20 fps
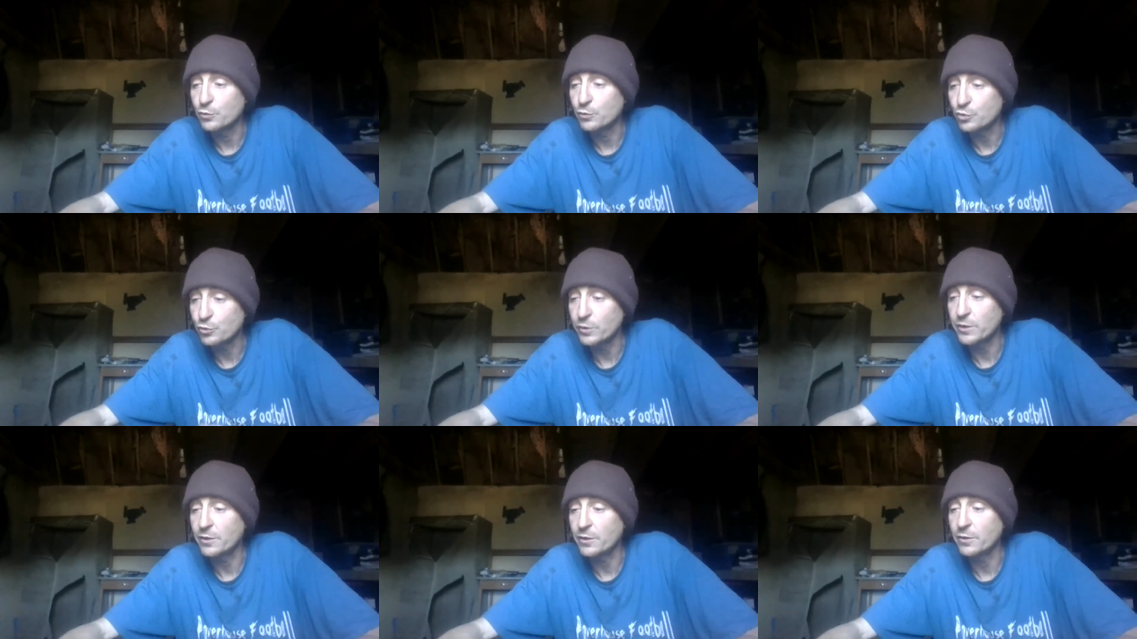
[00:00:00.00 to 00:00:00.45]

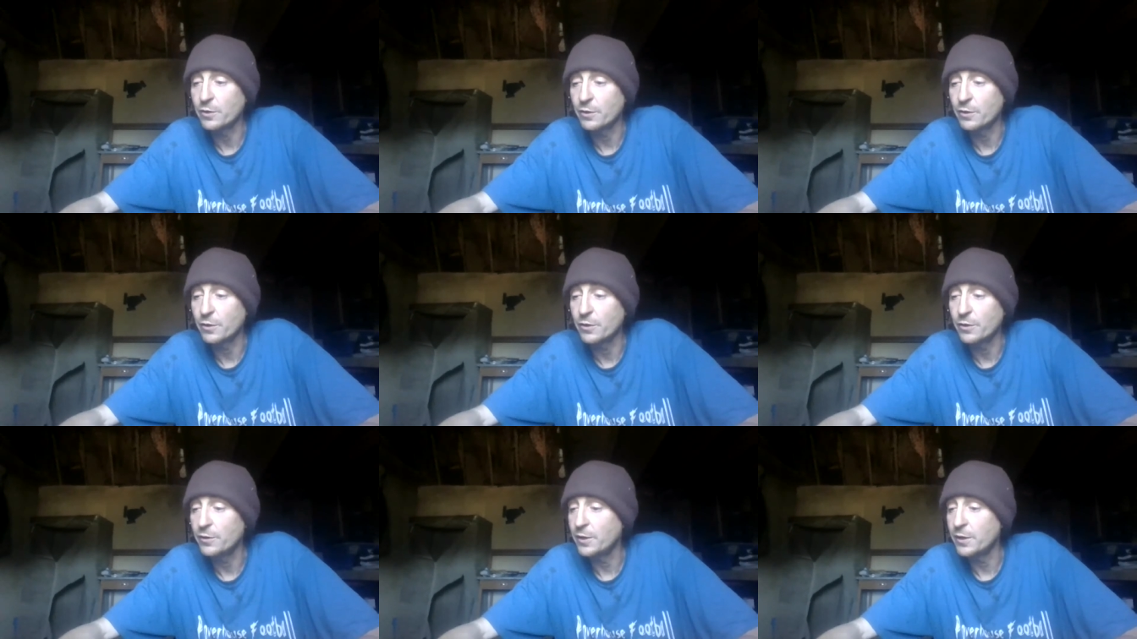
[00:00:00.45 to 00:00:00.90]
treating
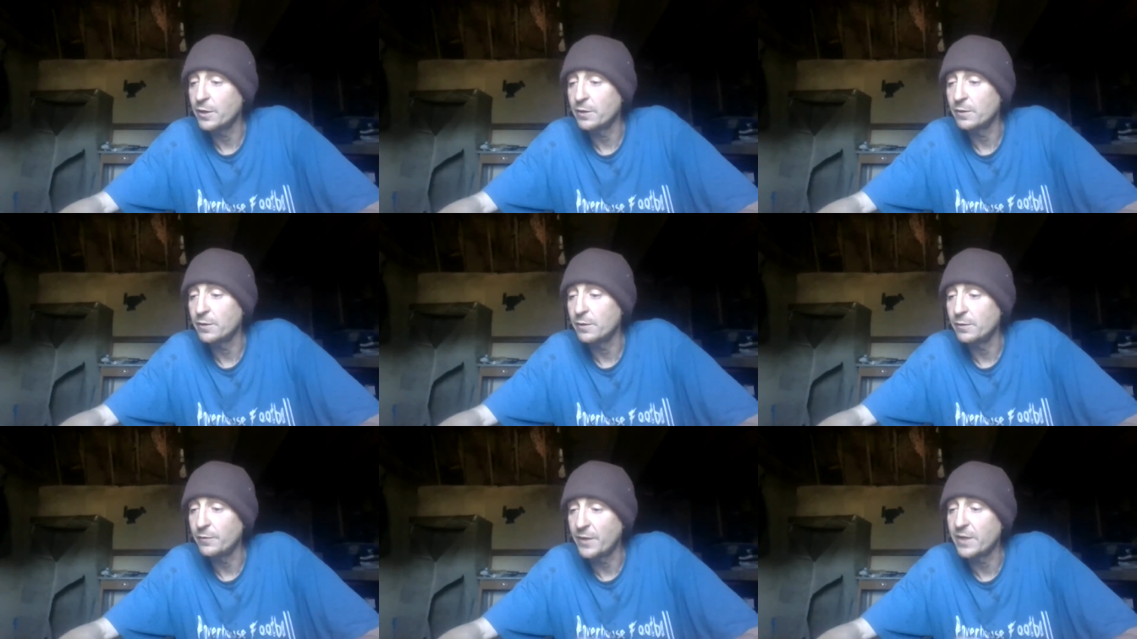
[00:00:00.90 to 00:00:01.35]
her and
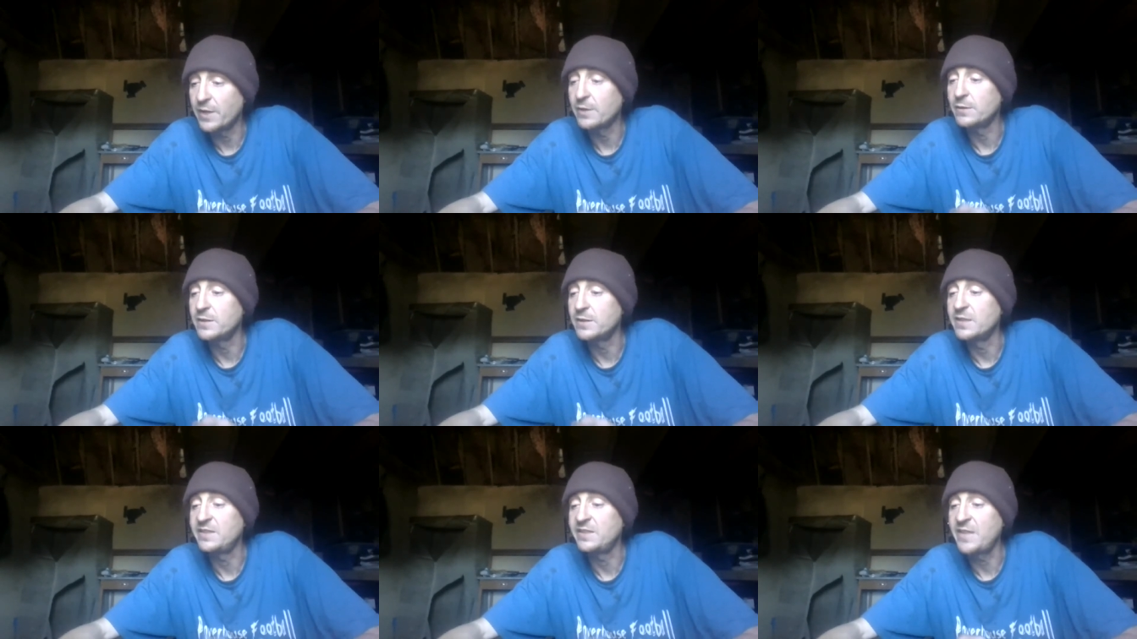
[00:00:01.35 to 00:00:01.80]
then they
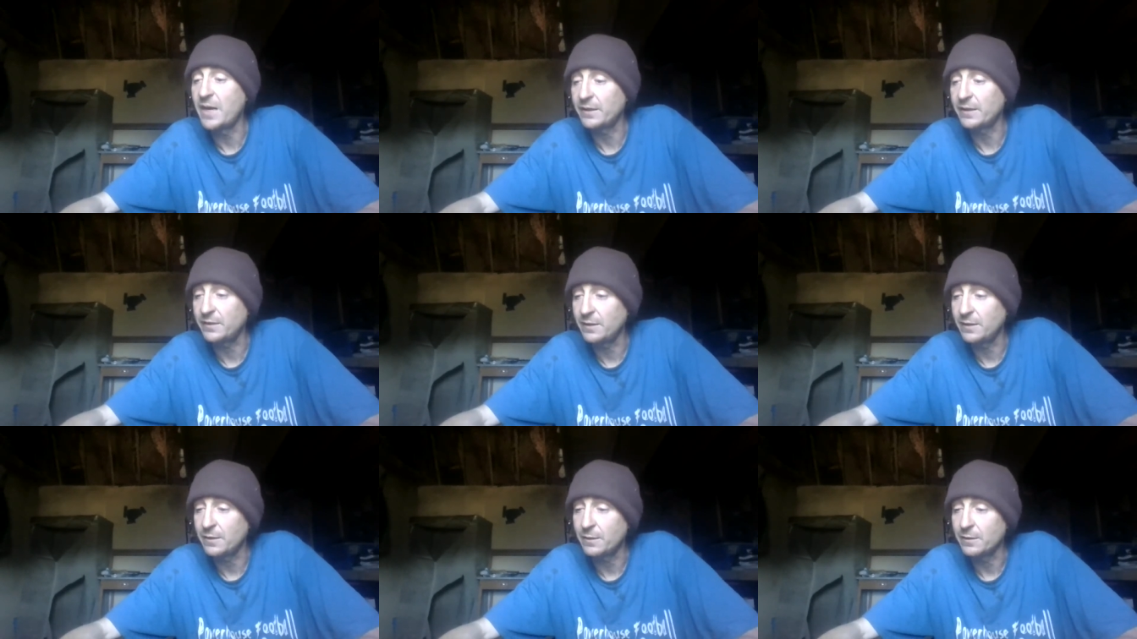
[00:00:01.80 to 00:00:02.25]

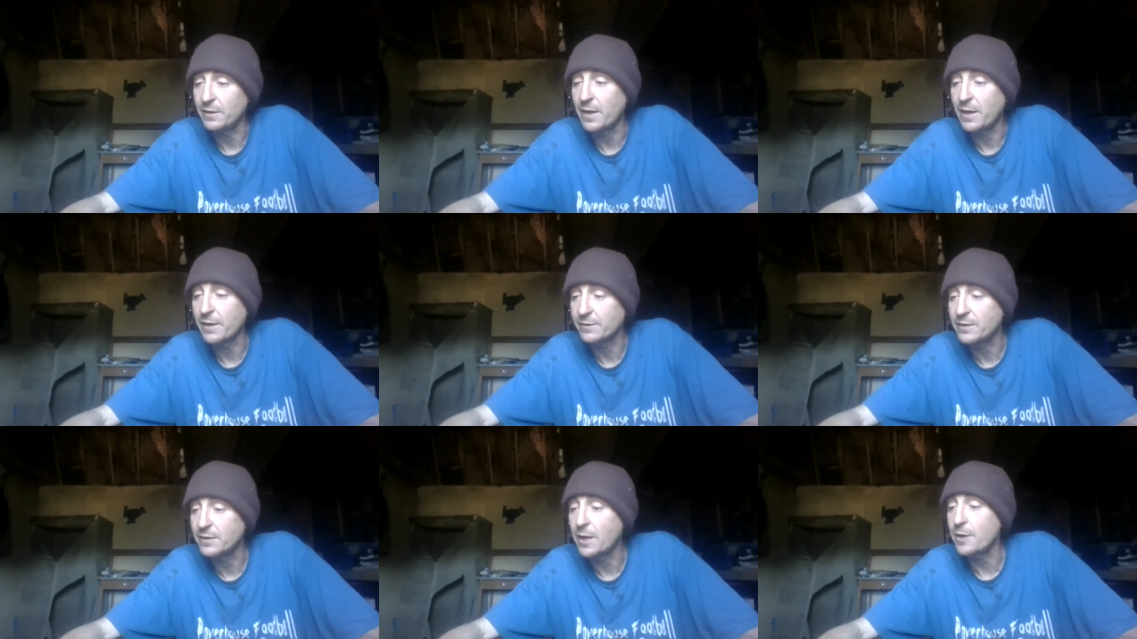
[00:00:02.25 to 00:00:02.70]
detected it.
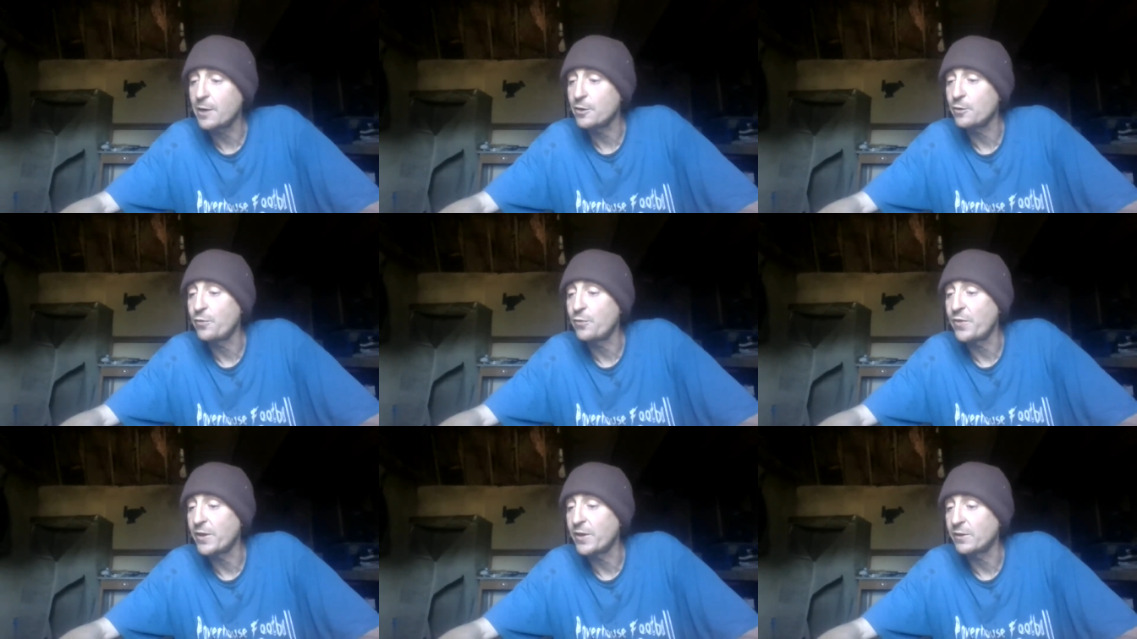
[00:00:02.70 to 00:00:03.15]
How dare you
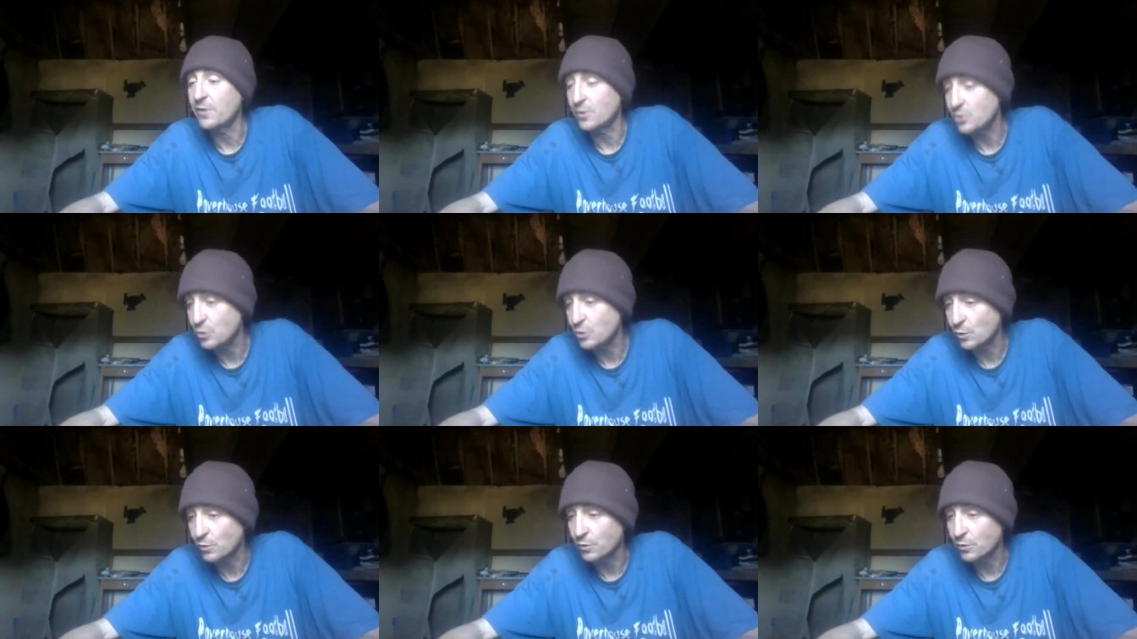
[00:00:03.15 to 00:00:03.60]
think
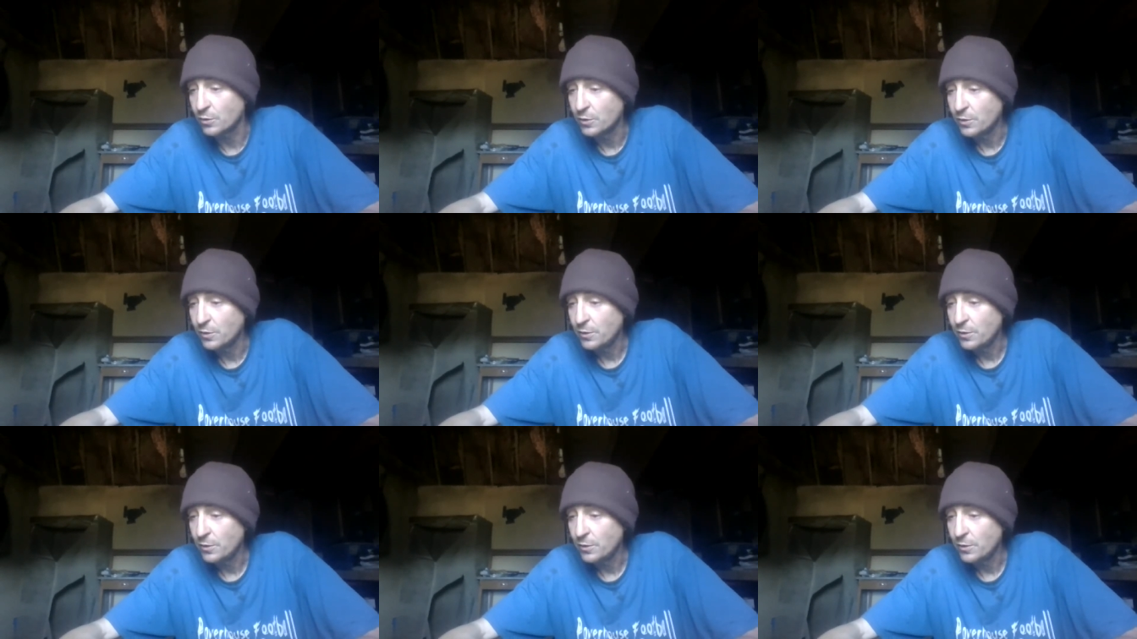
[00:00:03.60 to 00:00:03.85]
that you're